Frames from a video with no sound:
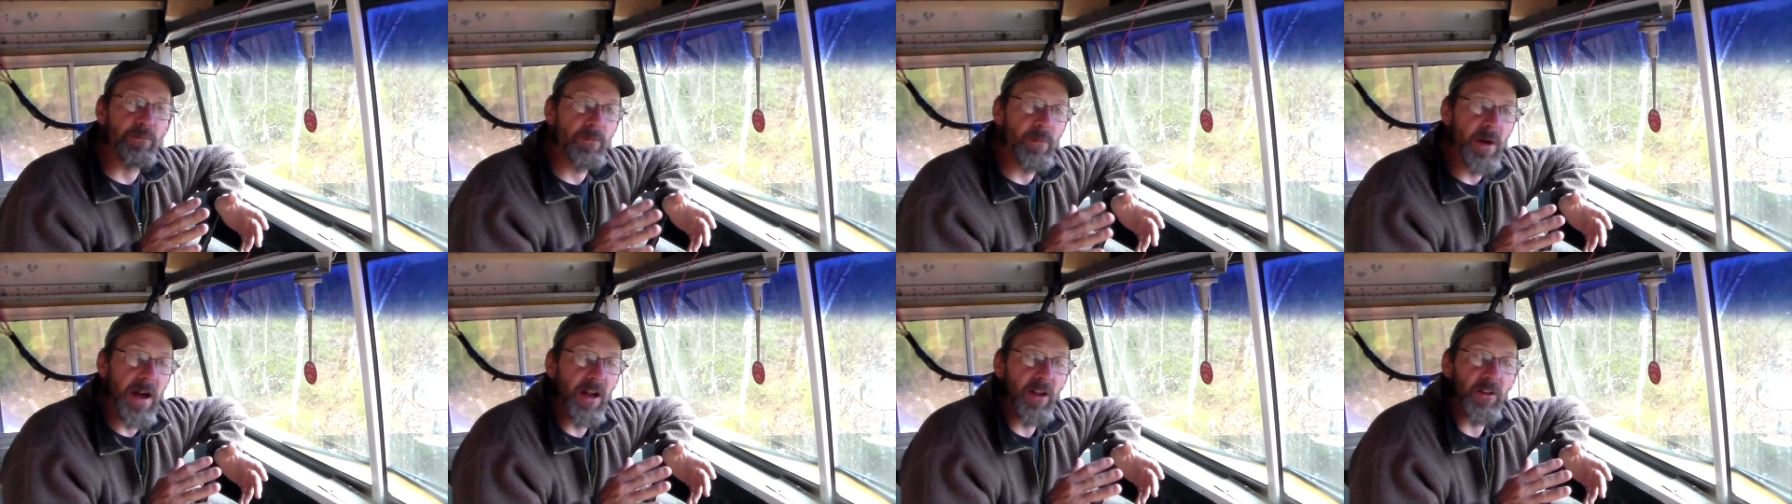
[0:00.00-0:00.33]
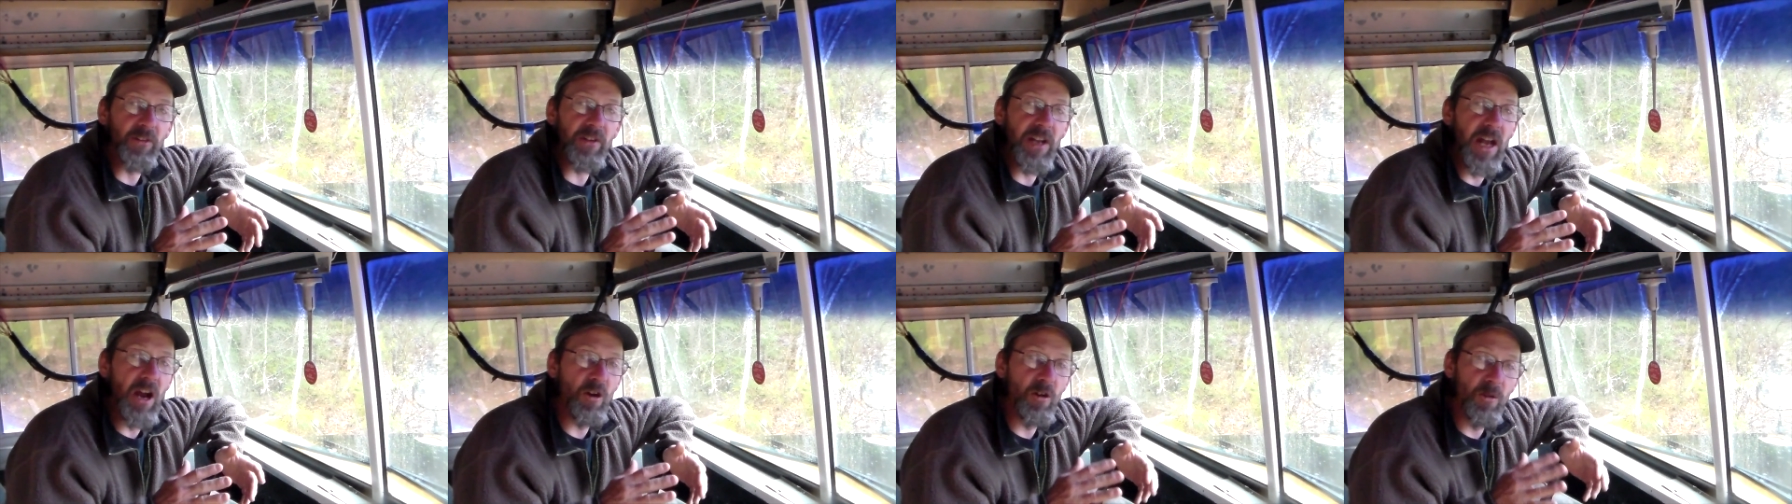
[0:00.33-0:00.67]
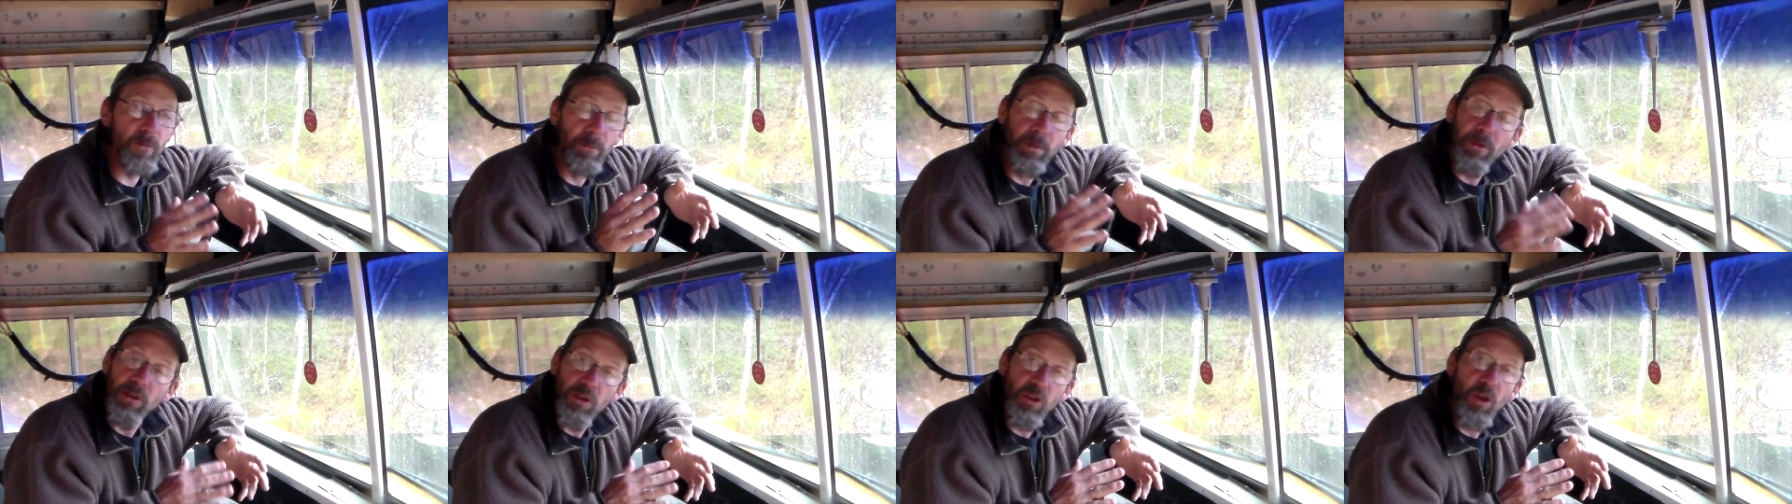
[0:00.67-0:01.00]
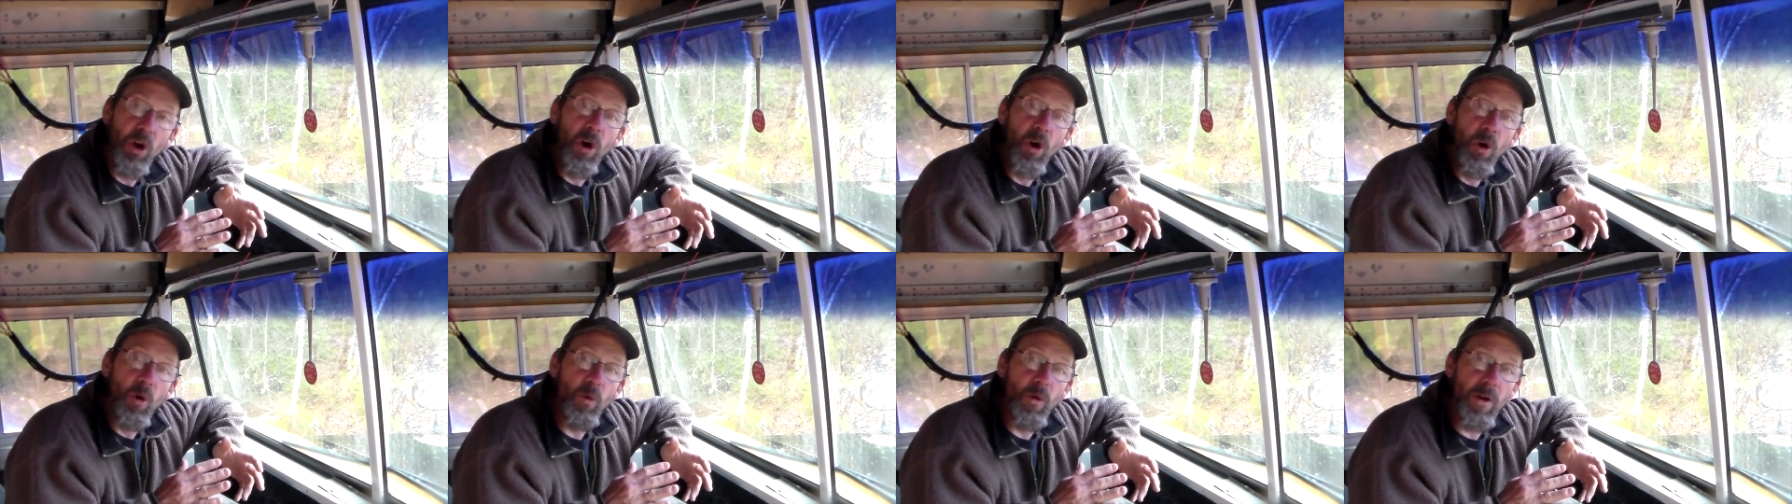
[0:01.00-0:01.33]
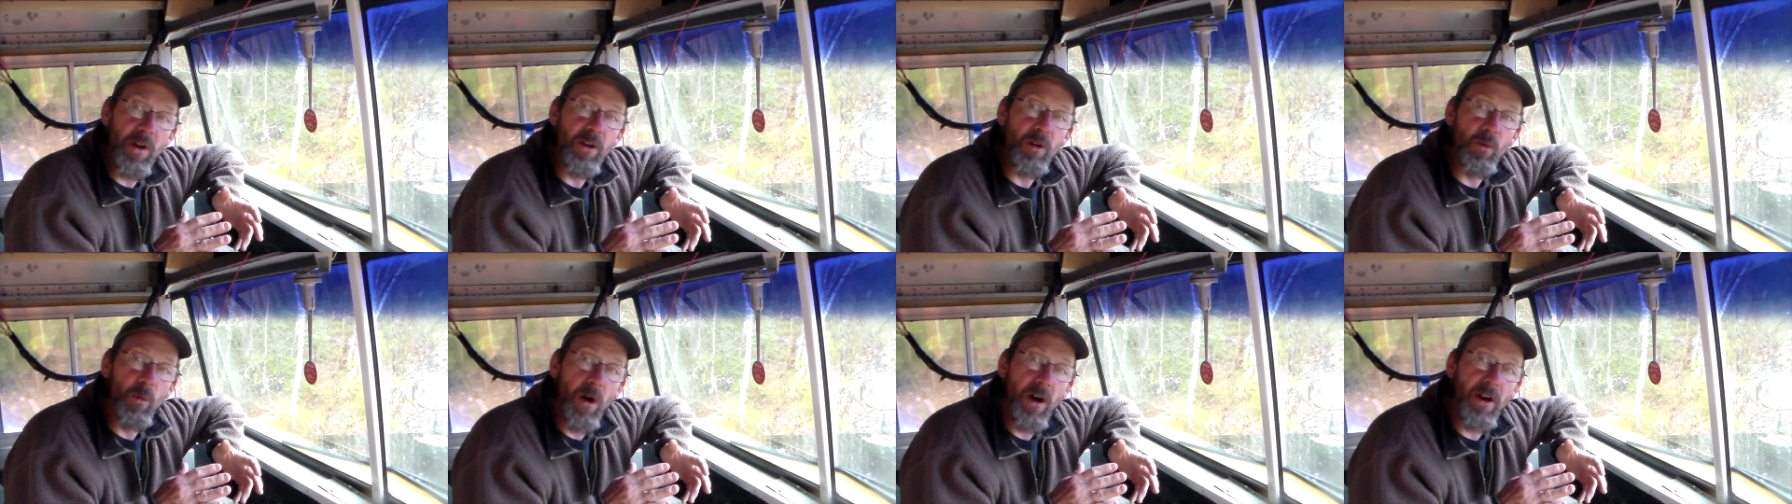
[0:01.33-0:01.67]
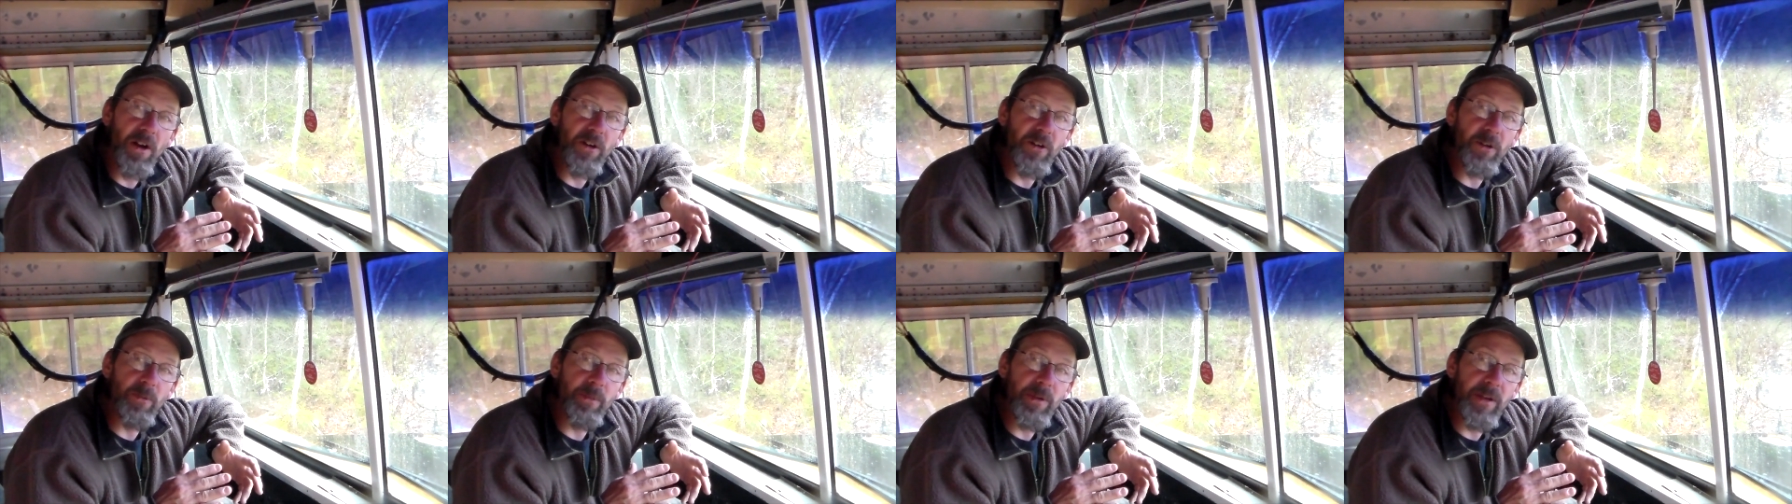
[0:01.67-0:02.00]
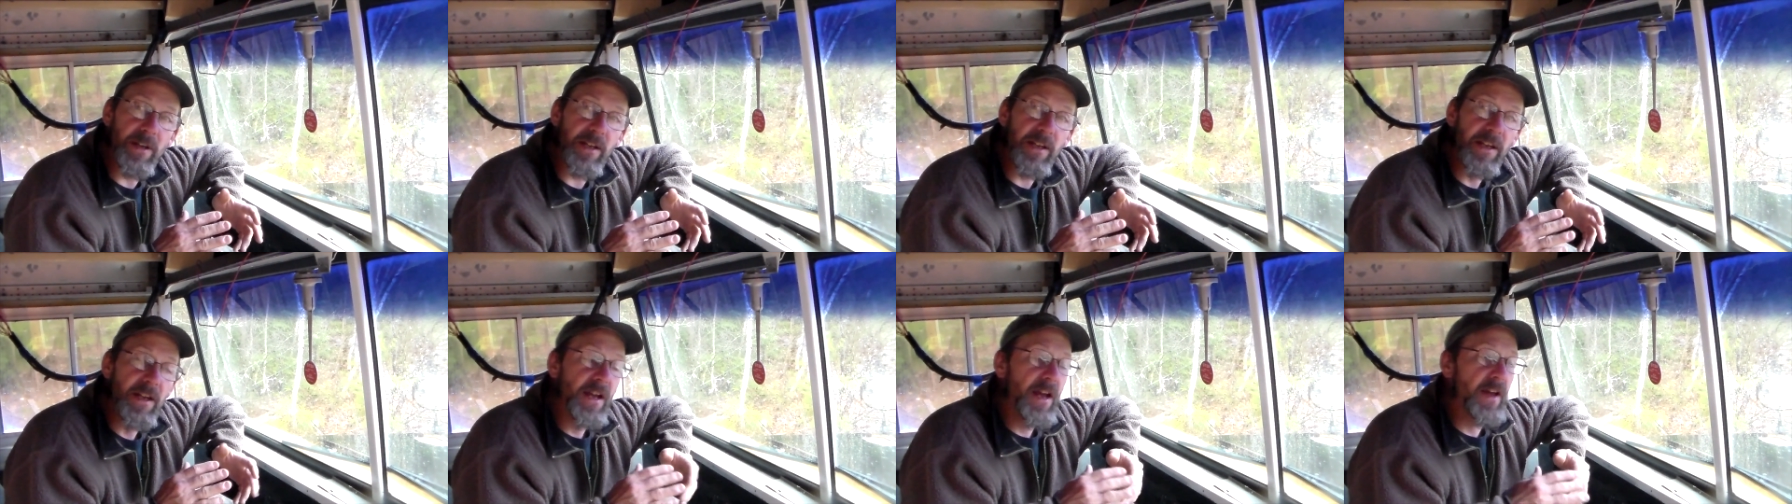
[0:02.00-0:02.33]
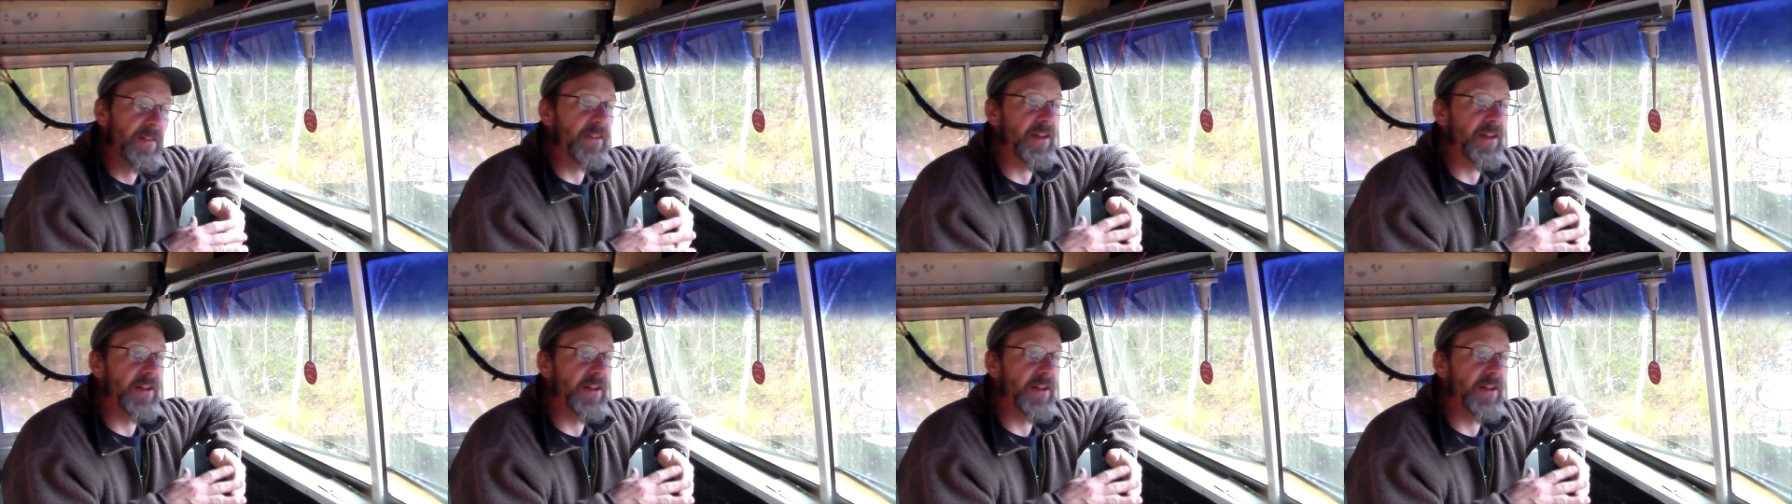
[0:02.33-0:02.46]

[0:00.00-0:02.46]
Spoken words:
miles an hour below where you want it to be.